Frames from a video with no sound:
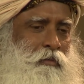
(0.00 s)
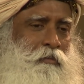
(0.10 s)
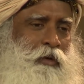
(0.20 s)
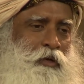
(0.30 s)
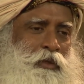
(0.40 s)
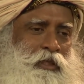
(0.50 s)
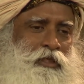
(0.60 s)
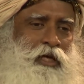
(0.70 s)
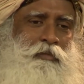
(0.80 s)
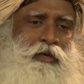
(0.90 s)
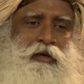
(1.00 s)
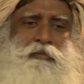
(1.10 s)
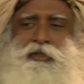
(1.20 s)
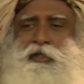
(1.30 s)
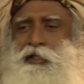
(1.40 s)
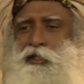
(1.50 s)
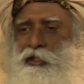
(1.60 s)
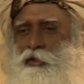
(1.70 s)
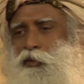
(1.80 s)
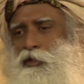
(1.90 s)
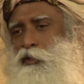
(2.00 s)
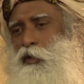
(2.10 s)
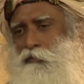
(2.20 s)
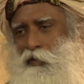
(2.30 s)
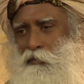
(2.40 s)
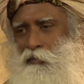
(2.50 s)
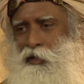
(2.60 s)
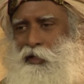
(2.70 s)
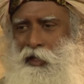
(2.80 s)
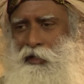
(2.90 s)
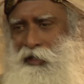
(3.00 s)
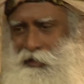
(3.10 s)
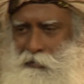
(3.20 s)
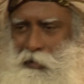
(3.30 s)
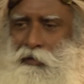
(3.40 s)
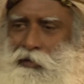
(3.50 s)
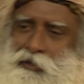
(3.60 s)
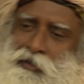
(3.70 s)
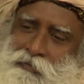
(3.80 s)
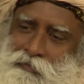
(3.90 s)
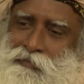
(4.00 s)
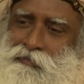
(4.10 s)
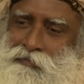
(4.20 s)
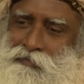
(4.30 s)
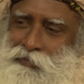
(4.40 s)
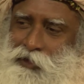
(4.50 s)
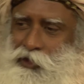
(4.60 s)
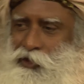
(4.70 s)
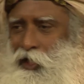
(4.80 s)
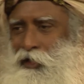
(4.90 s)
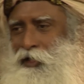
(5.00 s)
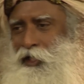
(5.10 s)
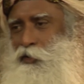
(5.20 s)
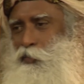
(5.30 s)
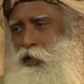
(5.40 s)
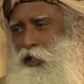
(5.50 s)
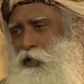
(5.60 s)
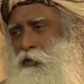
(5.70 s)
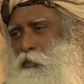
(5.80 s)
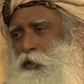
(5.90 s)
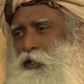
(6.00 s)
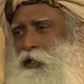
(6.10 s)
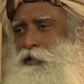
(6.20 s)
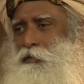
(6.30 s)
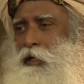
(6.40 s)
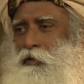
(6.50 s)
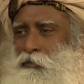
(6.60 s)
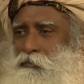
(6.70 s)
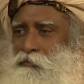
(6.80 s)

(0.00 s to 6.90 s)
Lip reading: But when the time comes, they just go dissolve him and that's about it. He's done. Next 1 year, nobody thinks about him.